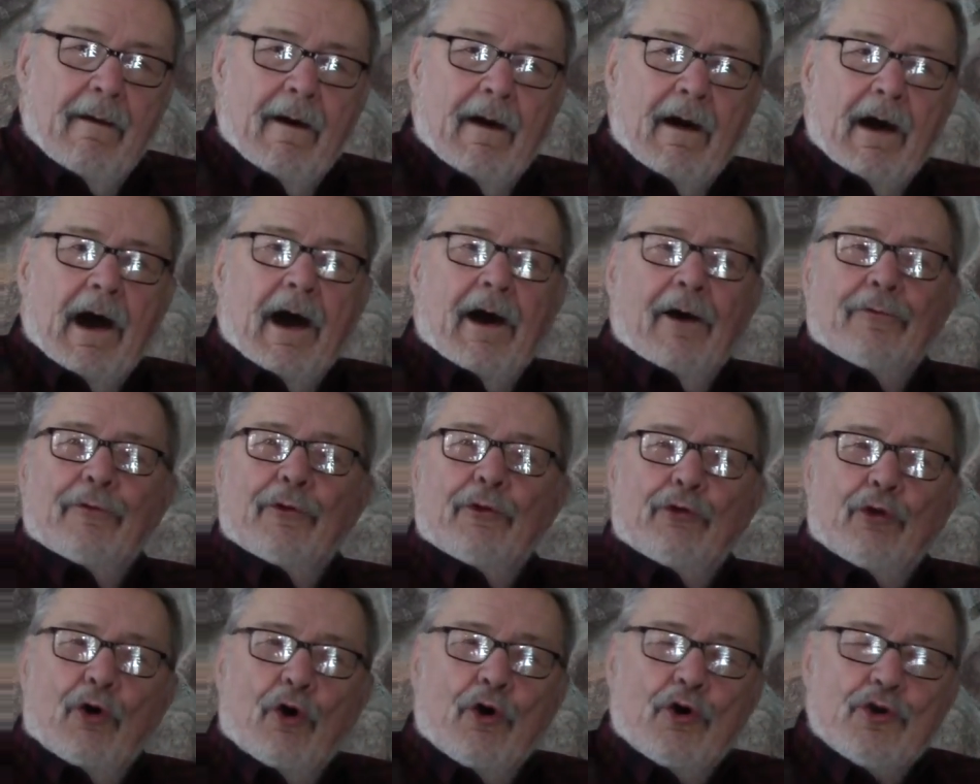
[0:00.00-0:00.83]
how the
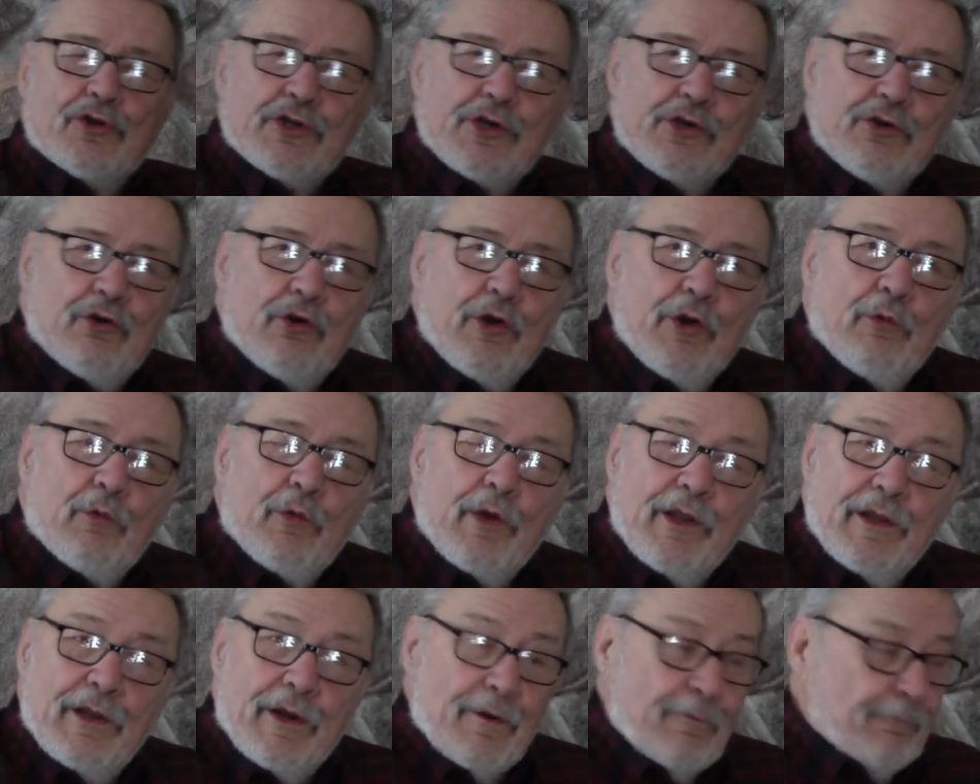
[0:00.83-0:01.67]
does are doing,
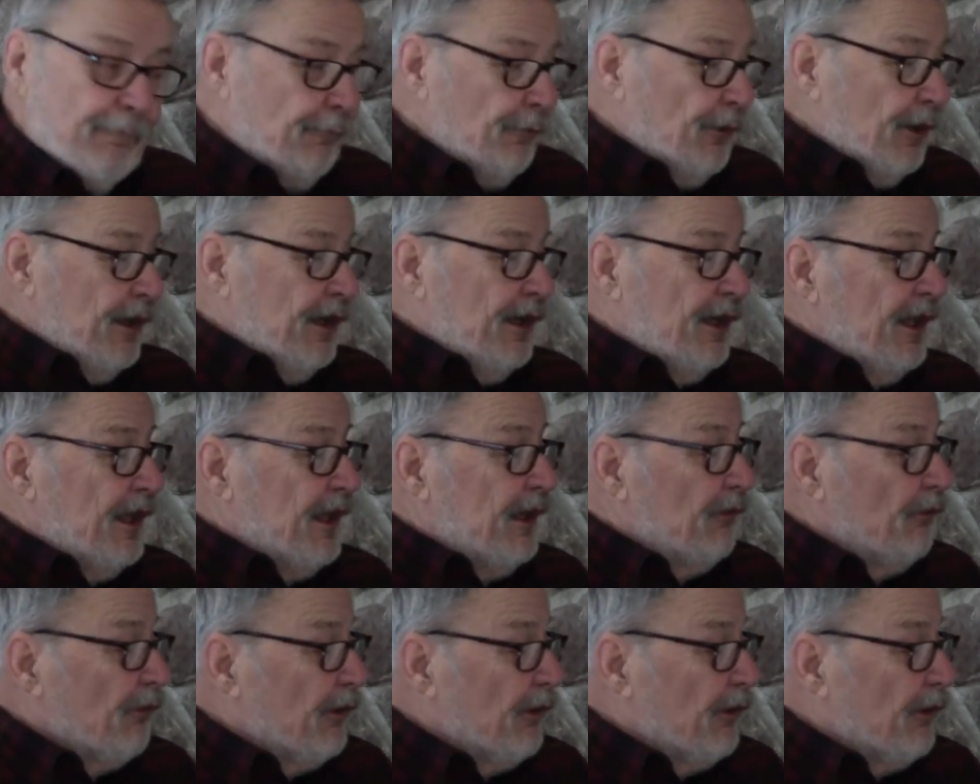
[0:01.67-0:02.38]
where they're feeding,